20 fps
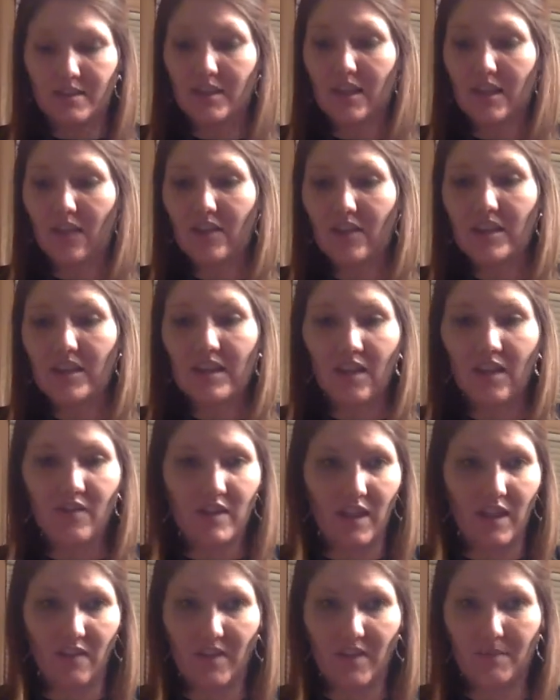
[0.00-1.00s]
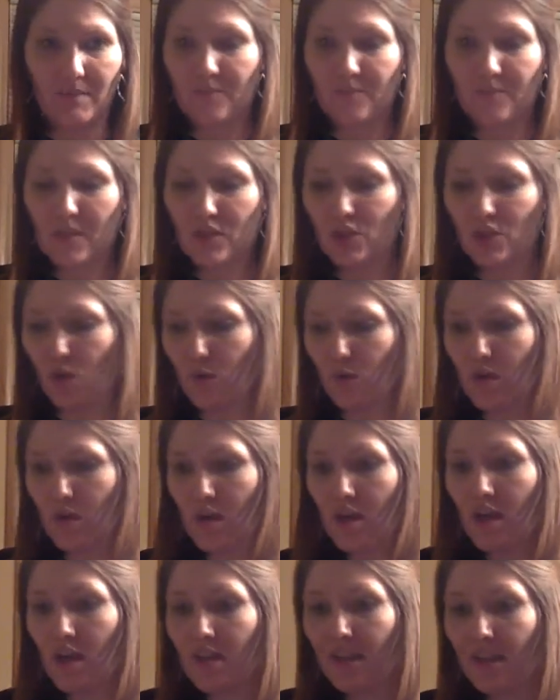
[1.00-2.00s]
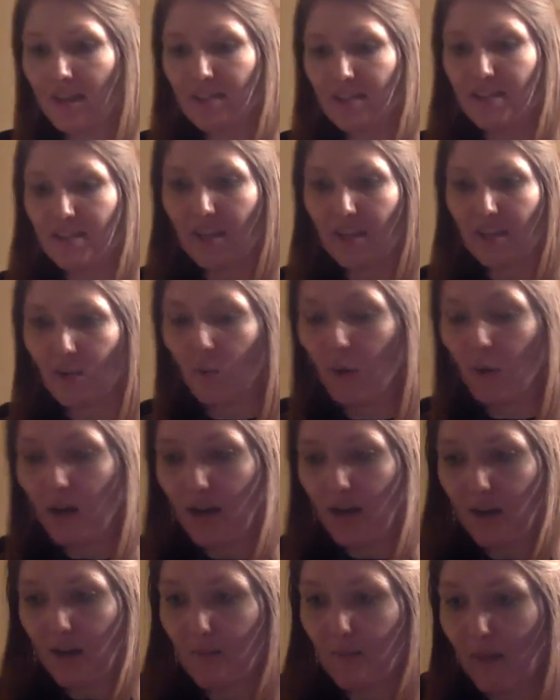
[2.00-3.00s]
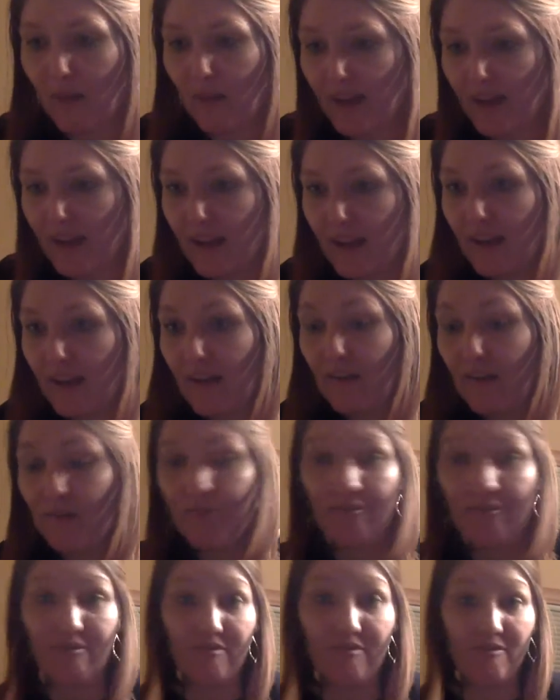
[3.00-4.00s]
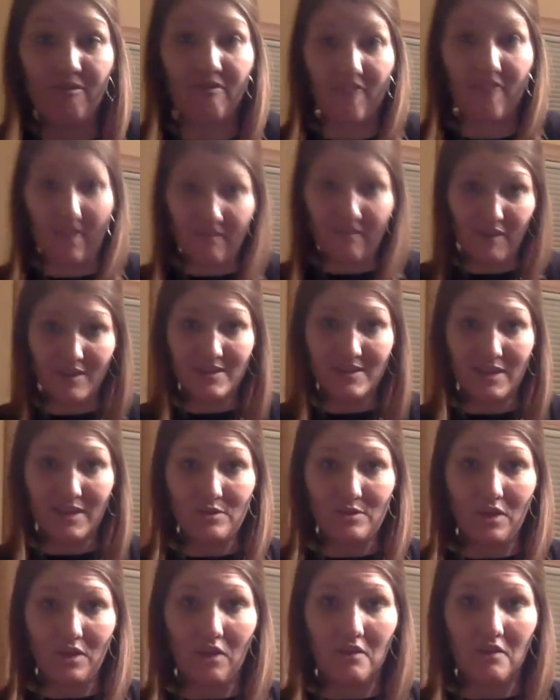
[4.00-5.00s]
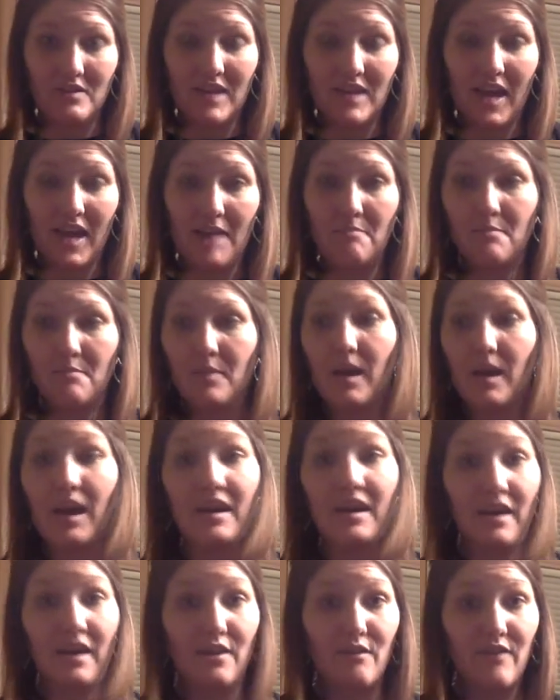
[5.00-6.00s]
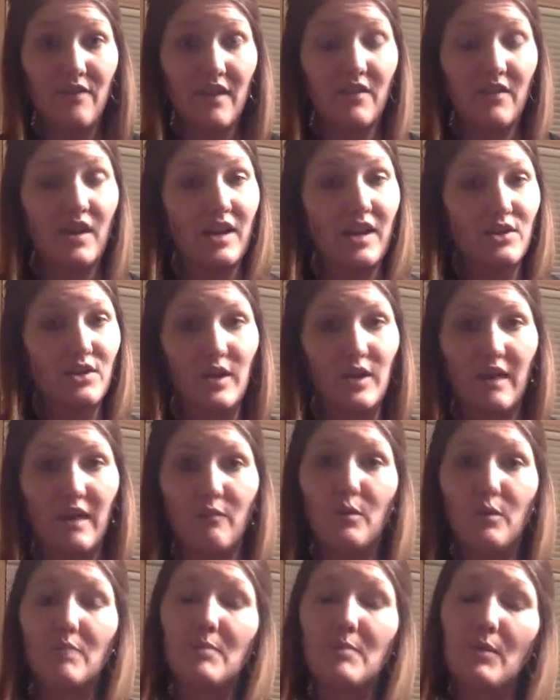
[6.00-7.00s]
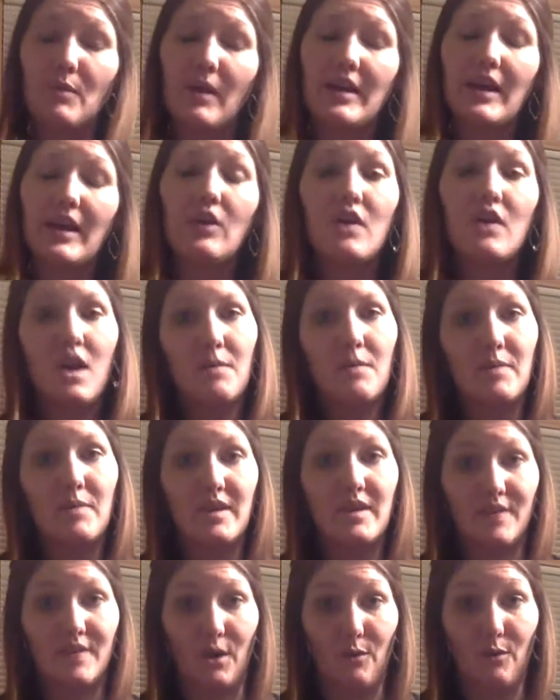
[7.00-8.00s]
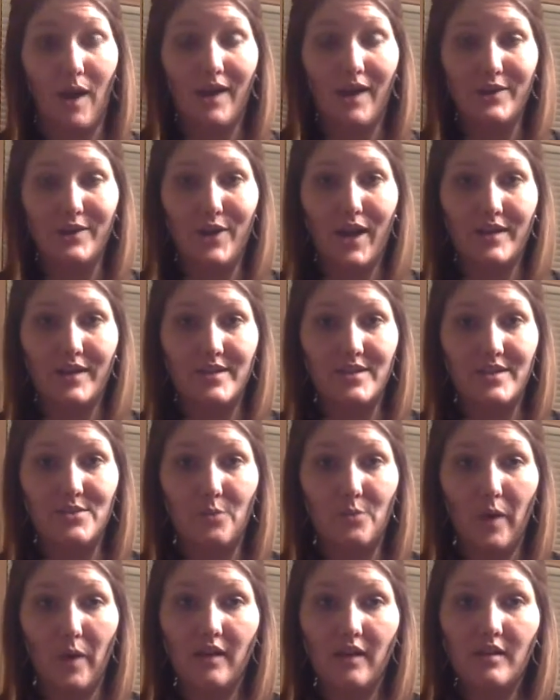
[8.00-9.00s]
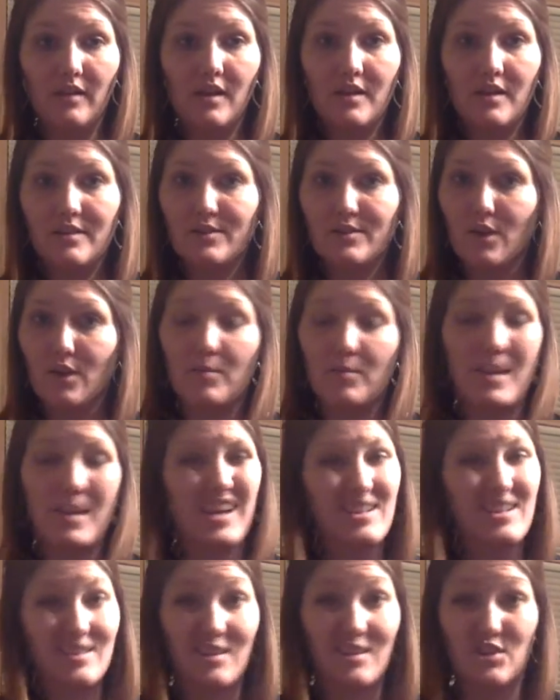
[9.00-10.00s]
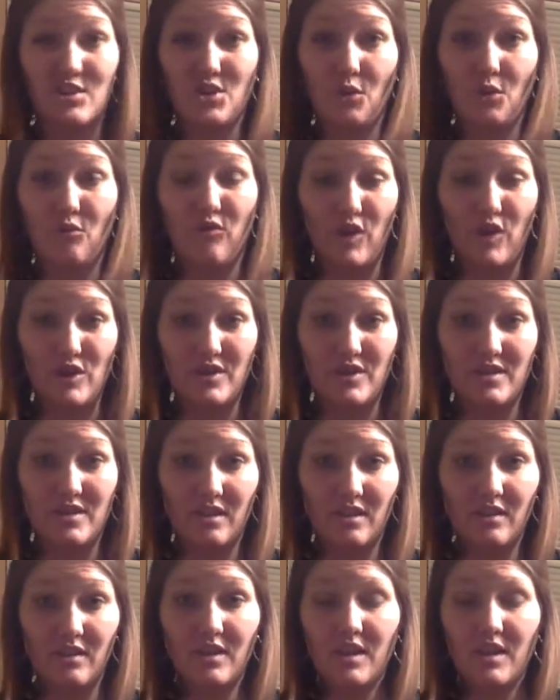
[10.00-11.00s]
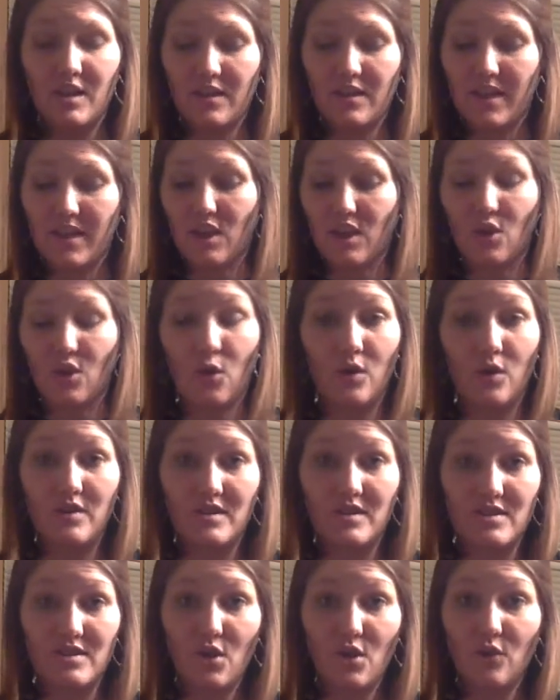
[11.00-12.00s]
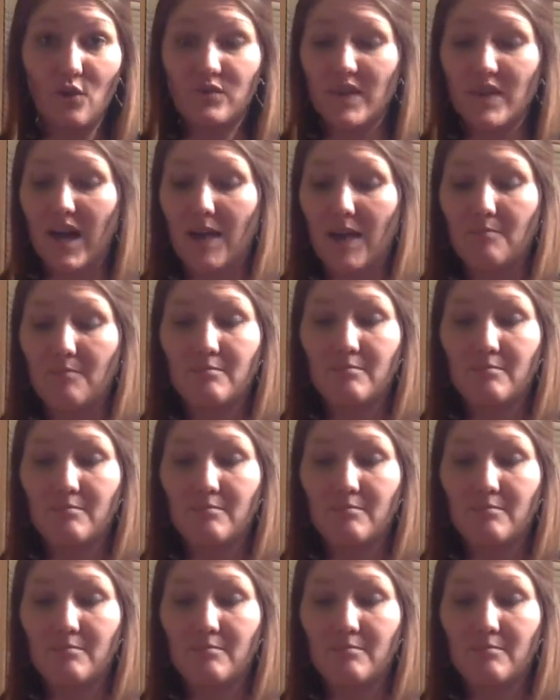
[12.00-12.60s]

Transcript: Love it, love it, love it. So that's another one of my favorites that I use all the time. Another favorite I don't have with me right now, but is our rock crocks as well. So because they're so versatile, they can go on the stovetop,